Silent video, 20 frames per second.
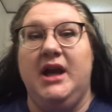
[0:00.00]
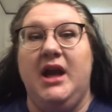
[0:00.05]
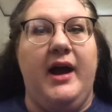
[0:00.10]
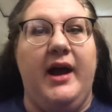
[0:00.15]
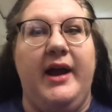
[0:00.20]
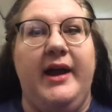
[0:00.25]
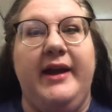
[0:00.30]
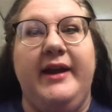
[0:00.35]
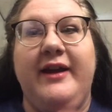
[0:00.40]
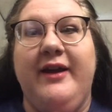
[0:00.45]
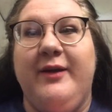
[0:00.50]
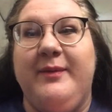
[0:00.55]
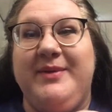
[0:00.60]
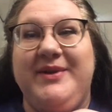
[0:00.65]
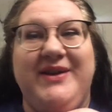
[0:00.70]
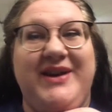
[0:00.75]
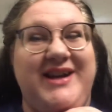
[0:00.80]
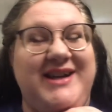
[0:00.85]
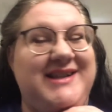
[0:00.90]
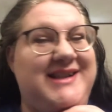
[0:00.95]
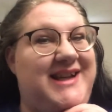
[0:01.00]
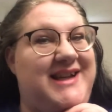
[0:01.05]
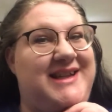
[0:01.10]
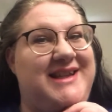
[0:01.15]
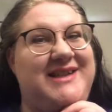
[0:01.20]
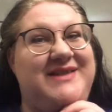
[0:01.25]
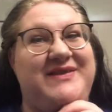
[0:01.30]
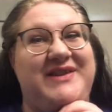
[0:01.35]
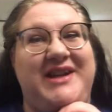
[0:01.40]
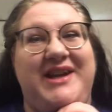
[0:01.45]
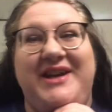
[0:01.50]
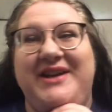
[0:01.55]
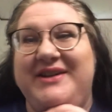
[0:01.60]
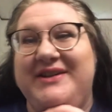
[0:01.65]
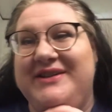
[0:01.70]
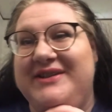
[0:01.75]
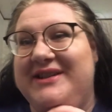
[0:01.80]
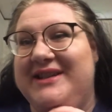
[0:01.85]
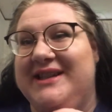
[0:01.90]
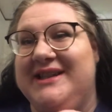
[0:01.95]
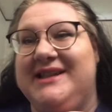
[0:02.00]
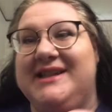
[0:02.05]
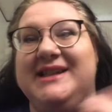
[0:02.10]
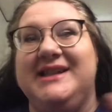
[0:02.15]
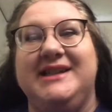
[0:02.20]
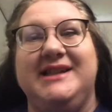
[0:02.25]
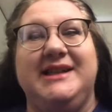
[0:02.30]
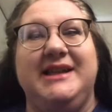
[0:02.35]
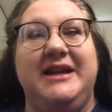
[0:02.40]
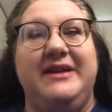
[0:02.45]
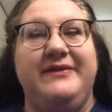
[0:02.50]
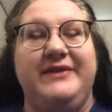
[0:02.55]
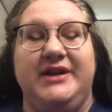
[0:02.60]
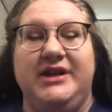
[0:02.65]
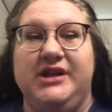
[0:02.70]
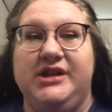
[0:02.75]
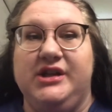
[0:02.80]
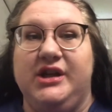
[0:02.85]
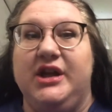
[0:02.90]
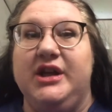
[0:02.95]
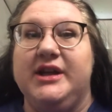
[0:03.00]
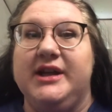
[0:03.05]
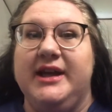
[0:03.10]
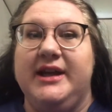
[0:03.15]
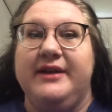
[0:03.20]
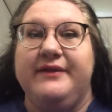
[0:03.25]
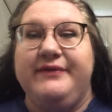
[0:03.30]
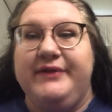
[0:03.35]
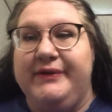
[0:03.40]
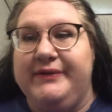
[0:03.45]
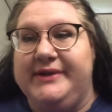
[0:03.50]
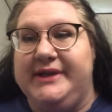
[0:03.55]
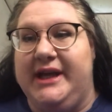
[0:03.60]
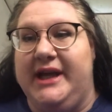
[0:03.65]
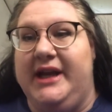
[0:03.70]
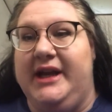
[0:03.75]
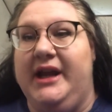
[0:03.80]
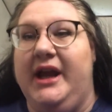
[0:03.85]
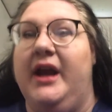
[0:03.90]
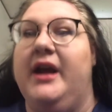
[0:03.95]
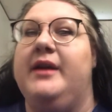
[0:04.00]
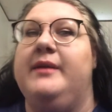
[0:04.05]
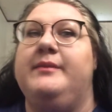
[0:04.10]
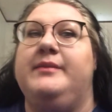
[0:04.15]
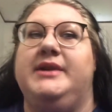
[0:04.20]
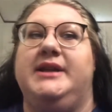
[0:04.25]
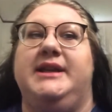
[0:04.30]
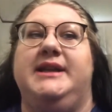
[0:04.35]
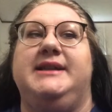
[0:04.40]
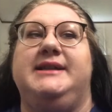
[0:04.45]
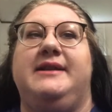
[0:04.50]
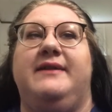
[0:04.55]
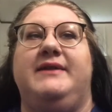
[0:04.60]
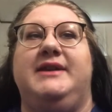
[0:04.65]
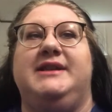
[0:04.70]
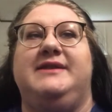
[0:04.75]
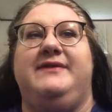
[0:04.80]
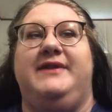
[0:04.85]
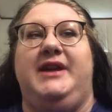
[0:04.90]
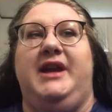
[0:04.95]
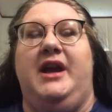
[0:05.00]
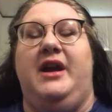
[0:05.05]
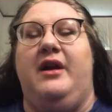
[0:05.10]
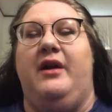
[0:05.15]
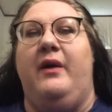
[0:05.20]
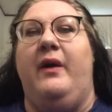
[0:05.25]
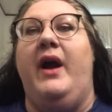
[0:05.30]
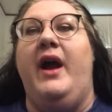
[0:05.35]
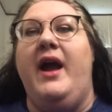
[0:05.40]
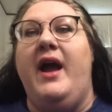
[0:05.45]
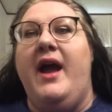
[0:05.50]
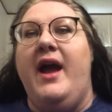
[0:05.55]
I hope you guys like this video. This is the finished look. If you did, please give this video